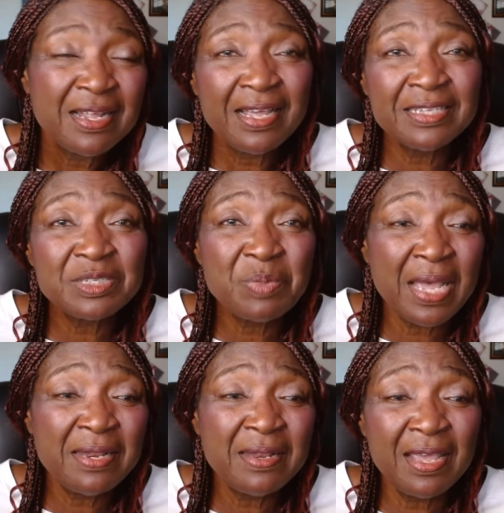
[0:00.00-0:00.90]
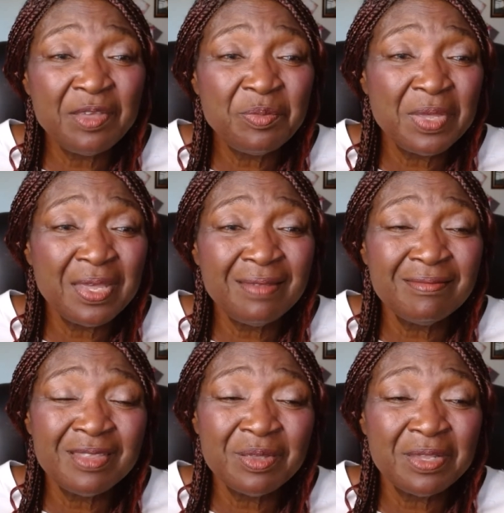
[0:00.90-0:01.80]
"Is my name
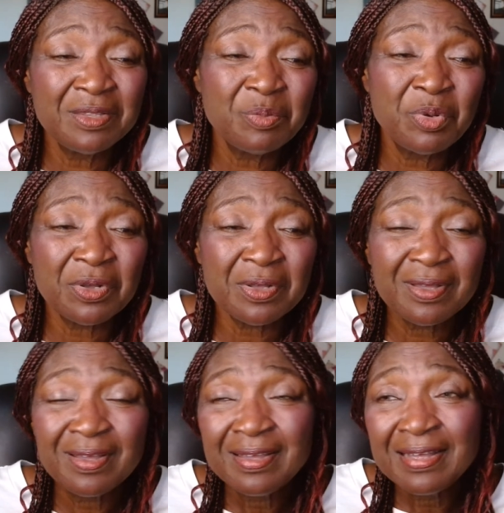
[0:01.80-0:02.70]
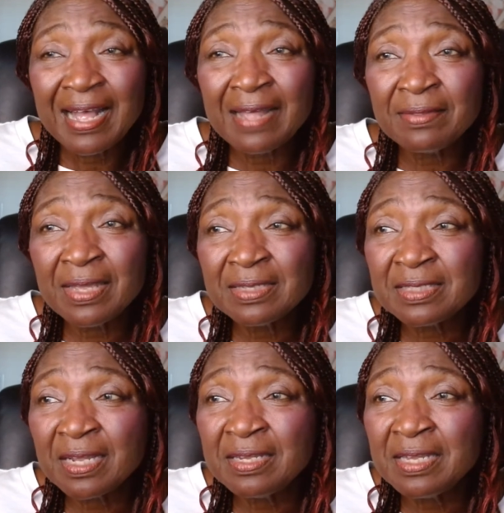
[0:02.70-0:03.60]
in the book?" And they
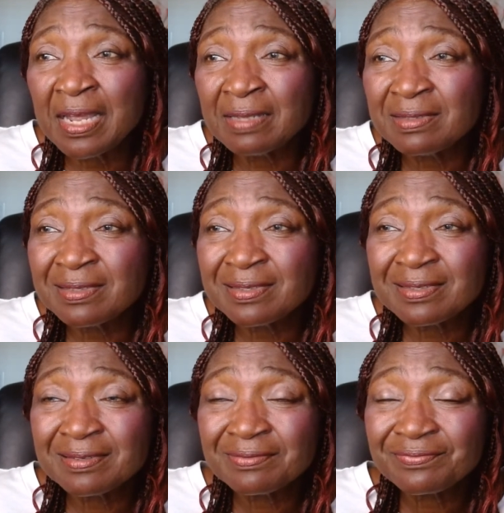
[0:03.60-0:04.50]
said, "Yes,